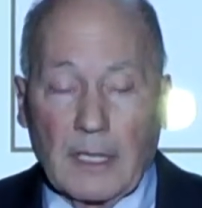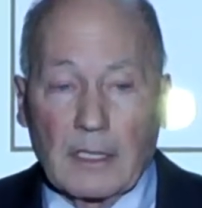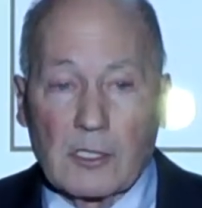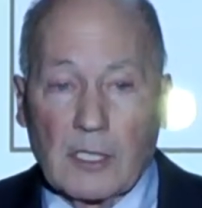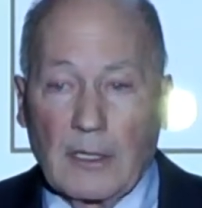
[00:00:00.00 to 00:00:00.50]
In
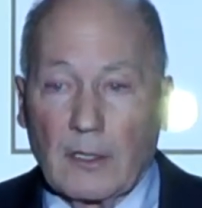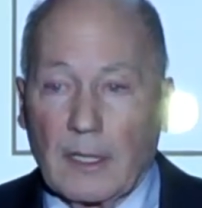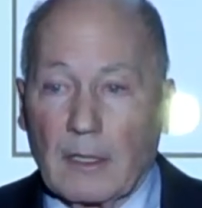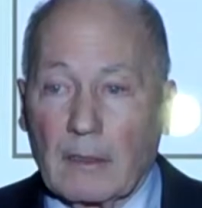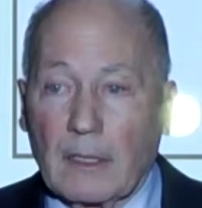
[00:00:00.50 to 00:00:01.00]
his senior
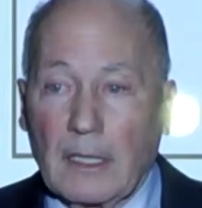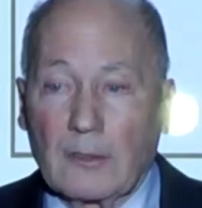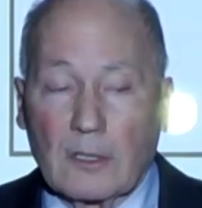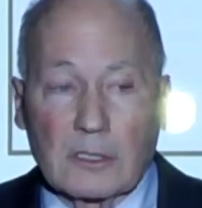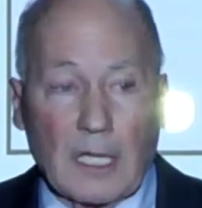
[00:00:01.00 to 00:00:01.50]
year, he
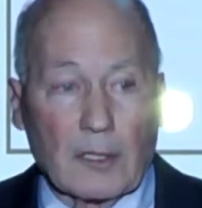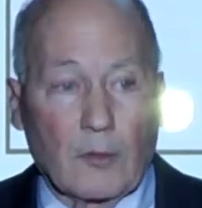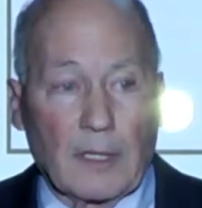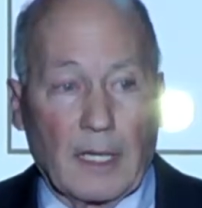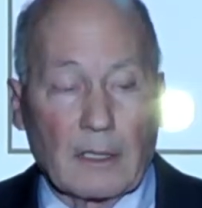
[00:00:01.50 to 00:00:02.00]
took South
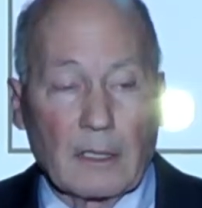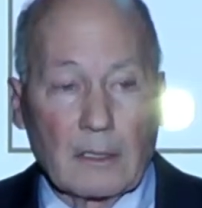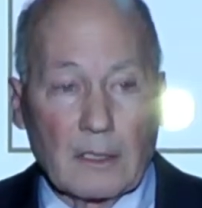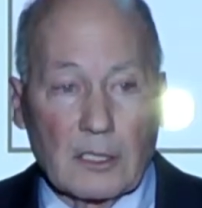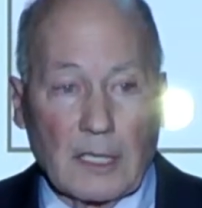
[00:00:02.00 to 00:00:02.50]
Gwinnett
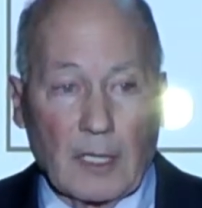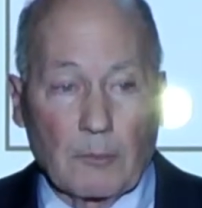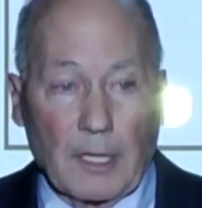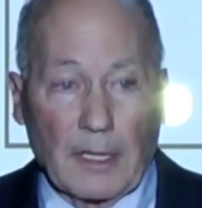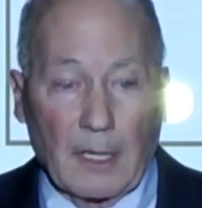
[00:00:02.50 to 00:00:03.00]
to the state
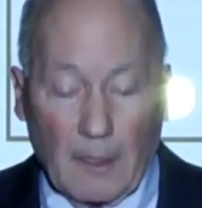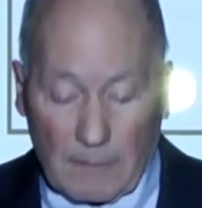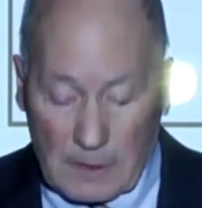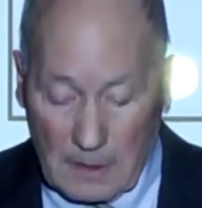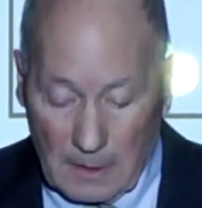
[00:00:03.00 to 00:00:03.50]
playoffs.